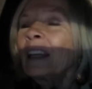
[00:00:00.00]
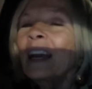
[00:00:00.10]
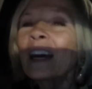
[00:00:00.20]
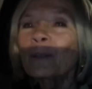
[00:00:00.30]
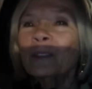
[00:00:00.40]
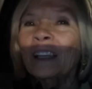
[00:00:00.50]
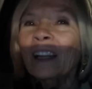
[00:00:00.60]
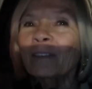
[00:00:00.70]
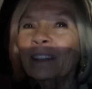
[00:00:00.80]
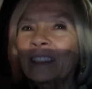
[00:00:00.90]
Yeah, it was a
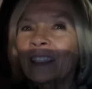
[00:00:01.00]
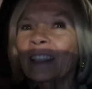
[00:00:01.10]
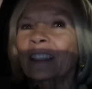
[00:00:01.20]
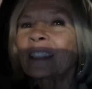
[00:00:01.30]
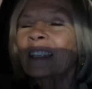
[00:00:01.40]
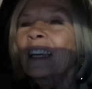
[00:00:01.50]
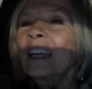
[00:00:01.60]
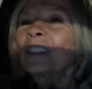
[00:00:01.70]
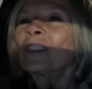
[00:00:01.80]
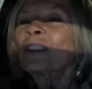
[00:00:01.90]
lovely night.
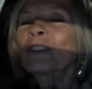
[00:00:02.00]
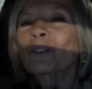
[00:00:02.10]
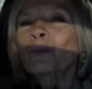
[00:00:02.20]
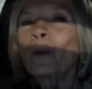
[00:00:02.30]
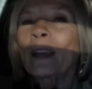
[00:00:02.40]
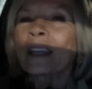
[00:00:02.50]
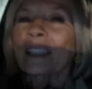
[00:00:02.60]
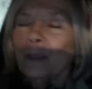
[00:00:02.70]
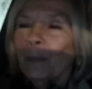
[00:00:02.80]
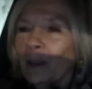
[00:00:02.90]
Do you know, it's weird